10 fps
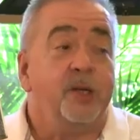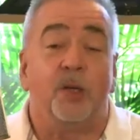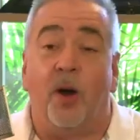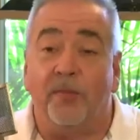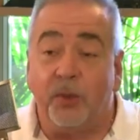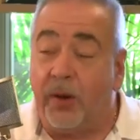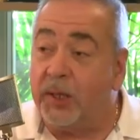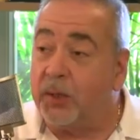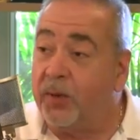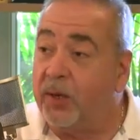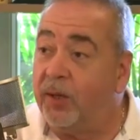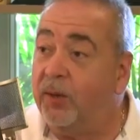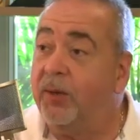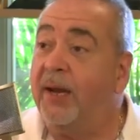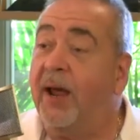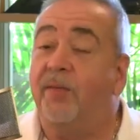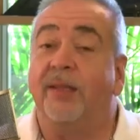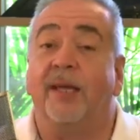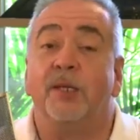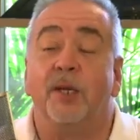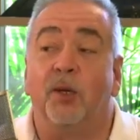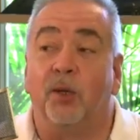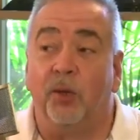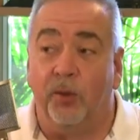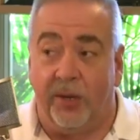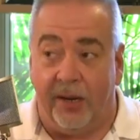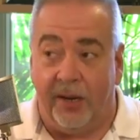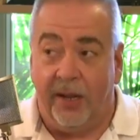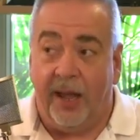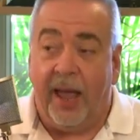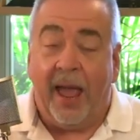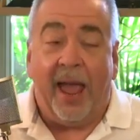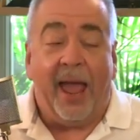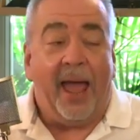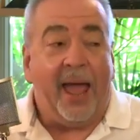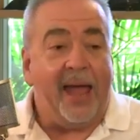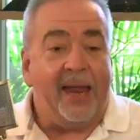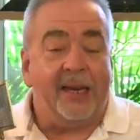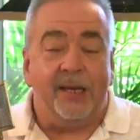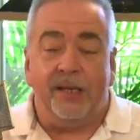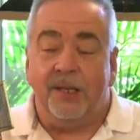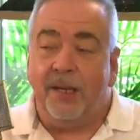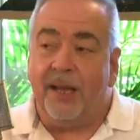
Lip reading: Soft drinks are included. Everything's included. And